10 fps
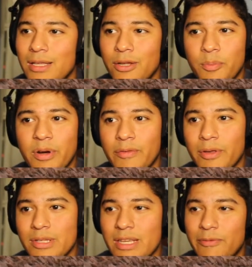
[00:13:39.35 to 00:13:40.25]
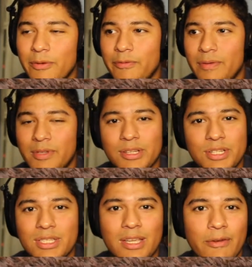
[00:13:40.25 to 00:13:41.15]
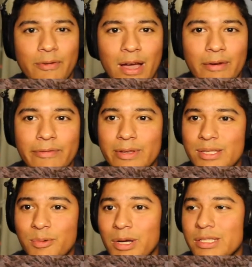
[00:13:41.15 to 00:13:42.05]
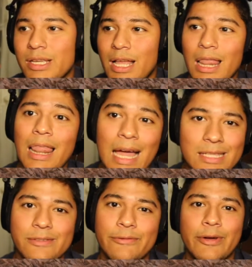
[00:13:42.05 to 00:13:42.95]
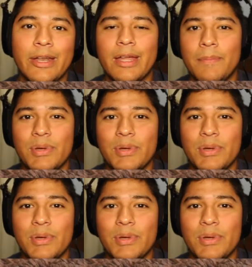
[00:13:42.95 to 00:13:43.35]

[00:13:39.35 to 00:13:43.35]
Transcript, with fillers: little preview on this F-150 and GTA 5. Was was lots of fun.